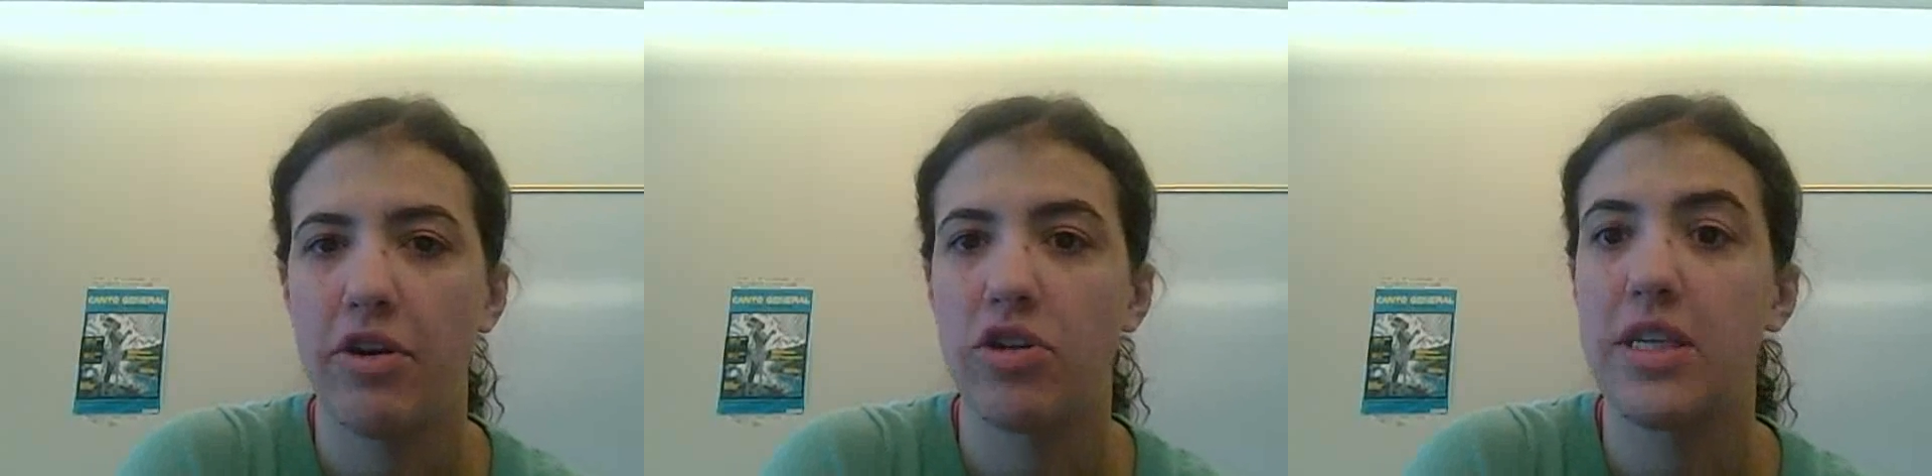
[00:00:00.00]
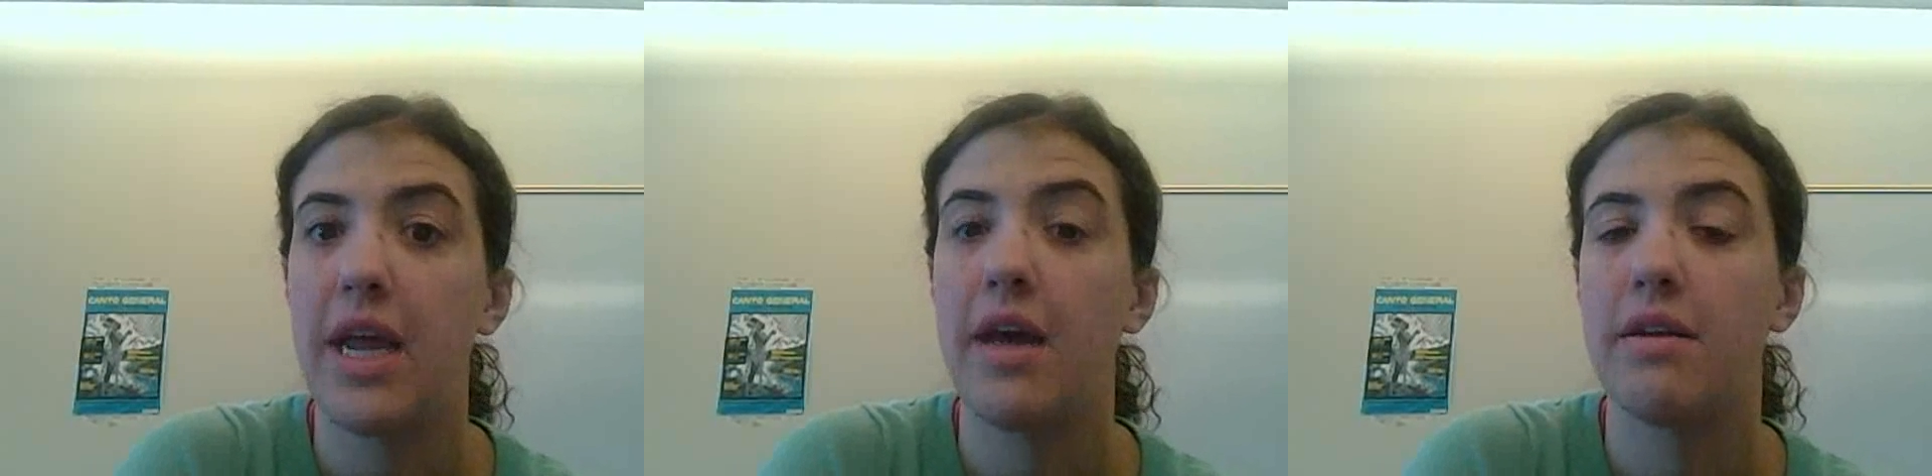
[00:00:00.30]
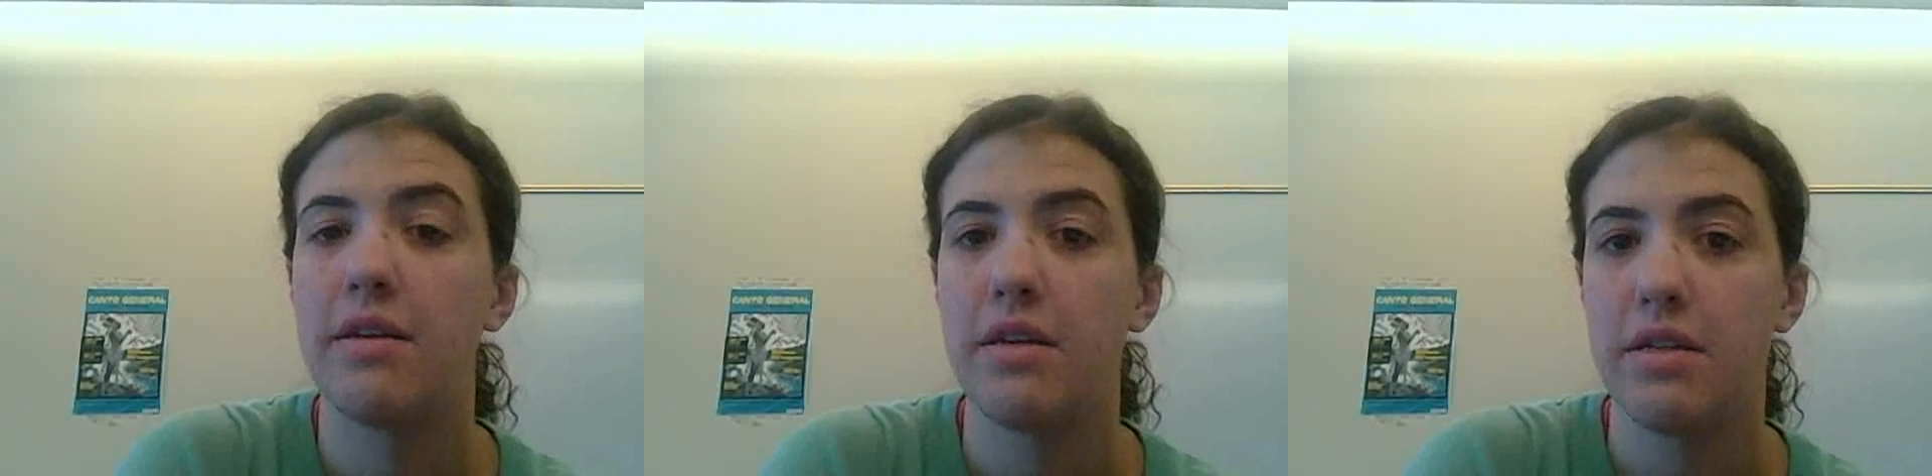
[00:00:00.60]

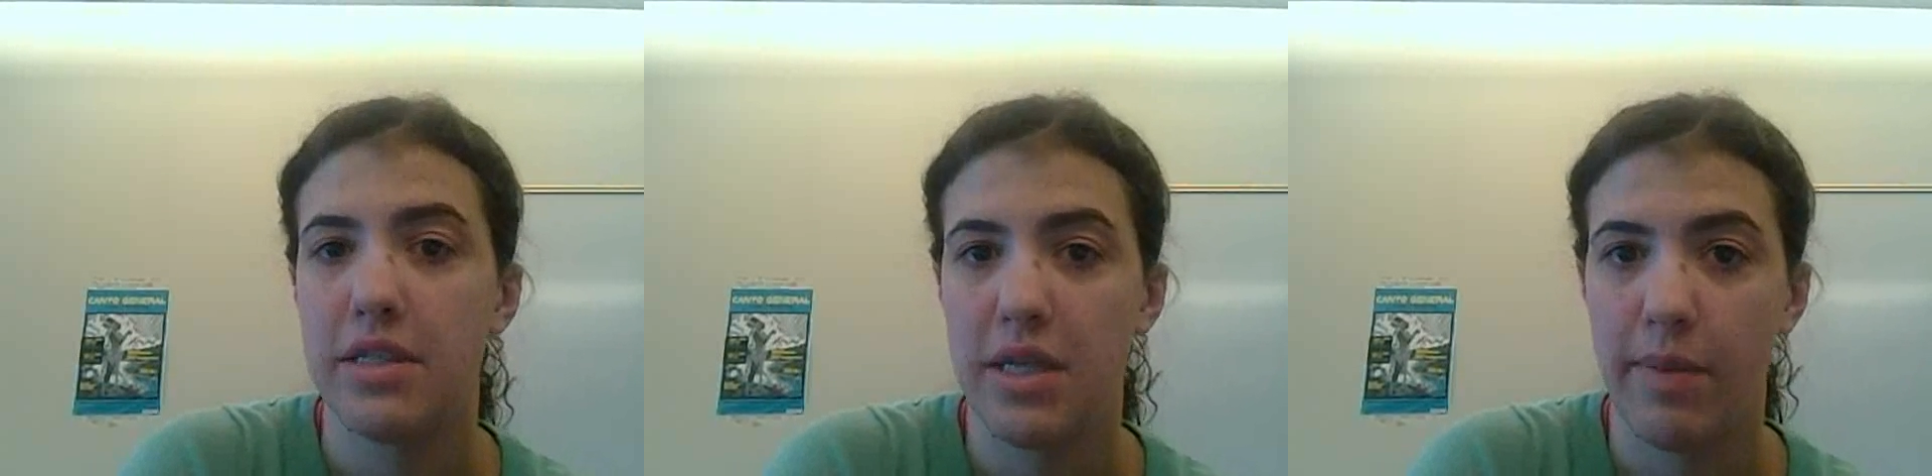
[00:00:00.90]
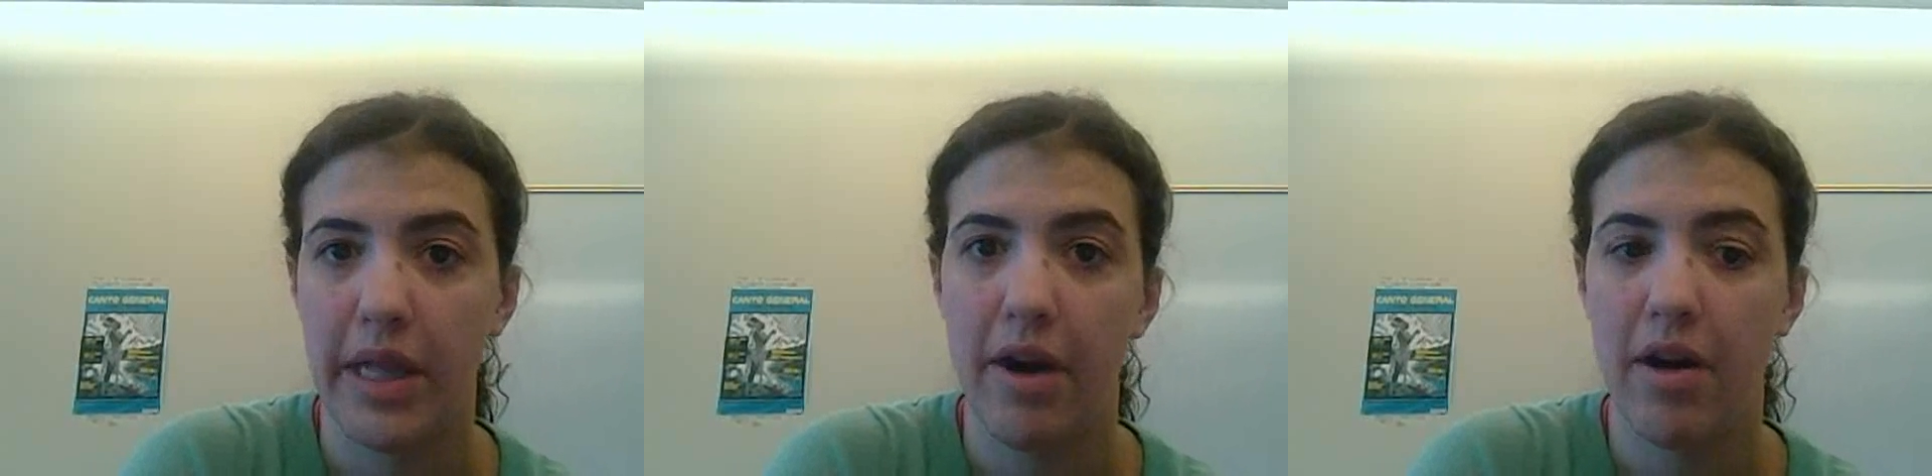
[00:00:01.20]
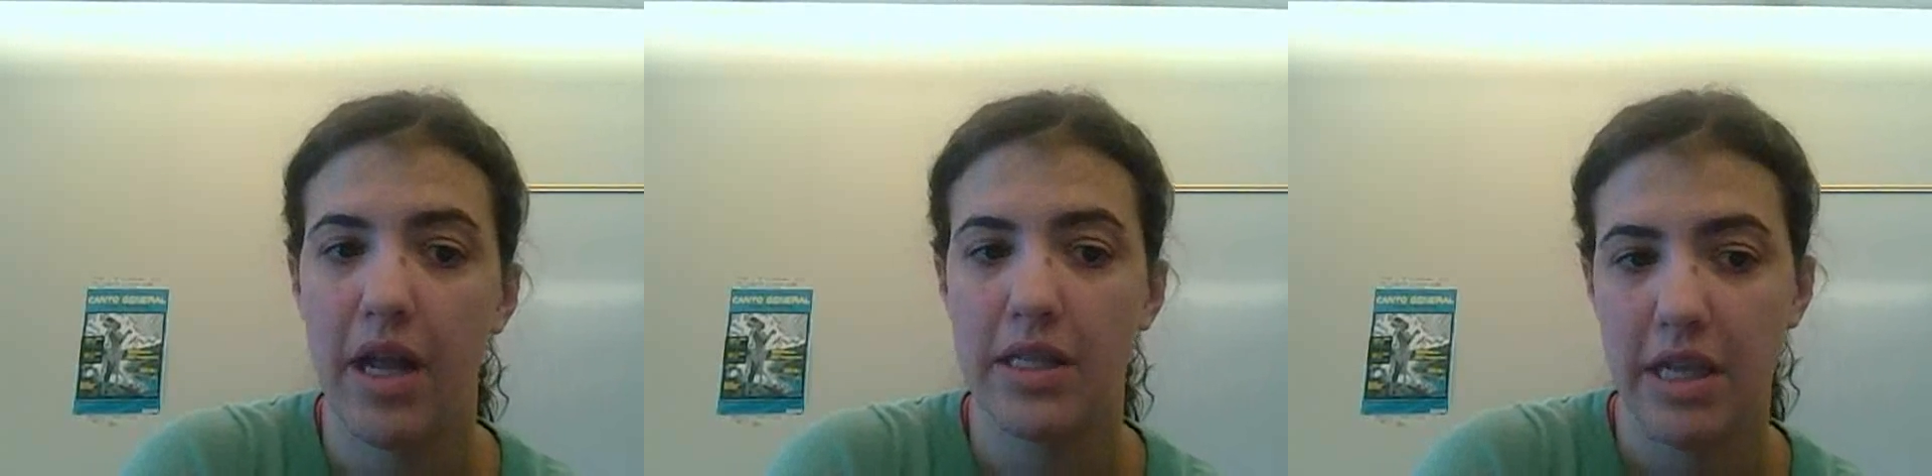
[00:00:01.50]
understand
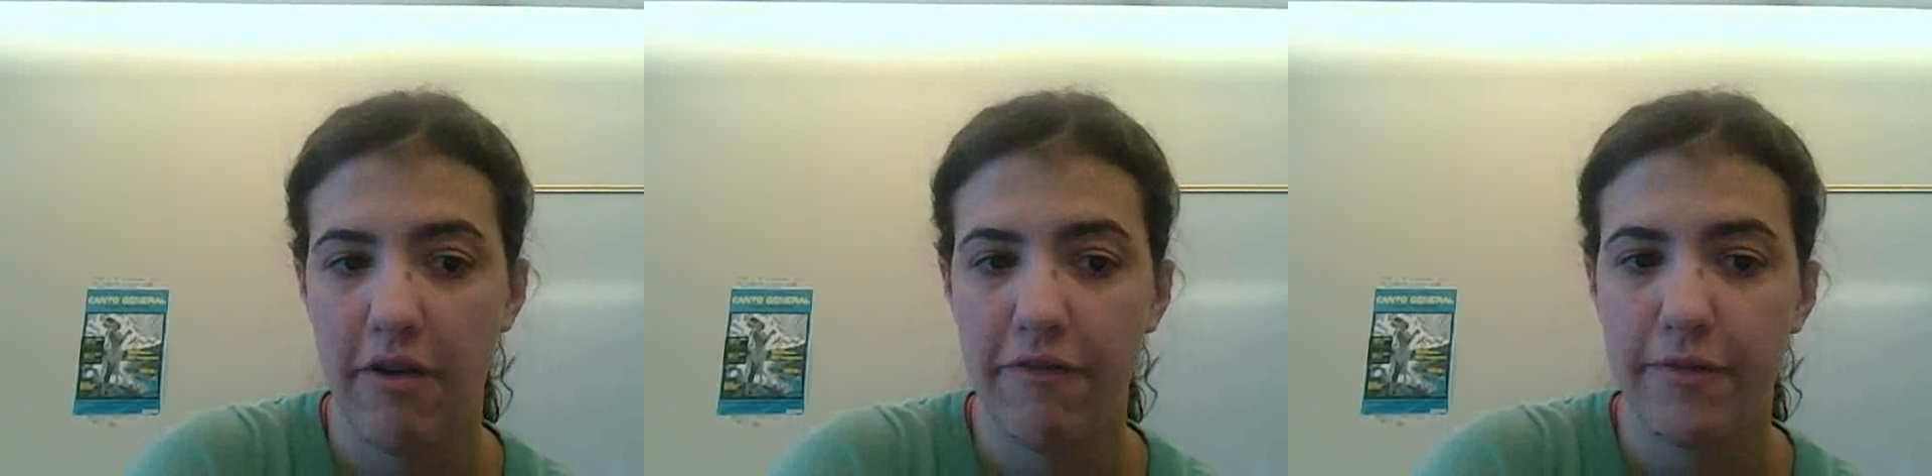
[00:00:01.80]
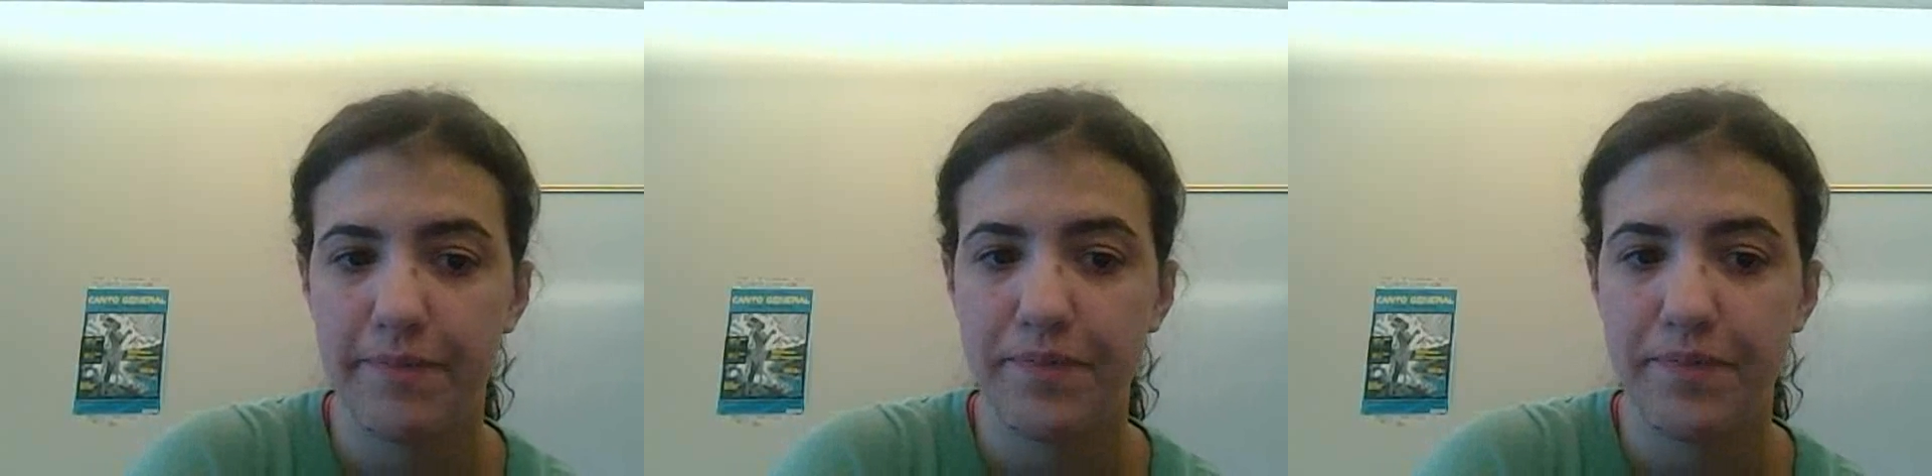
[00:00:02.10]
similarity itself.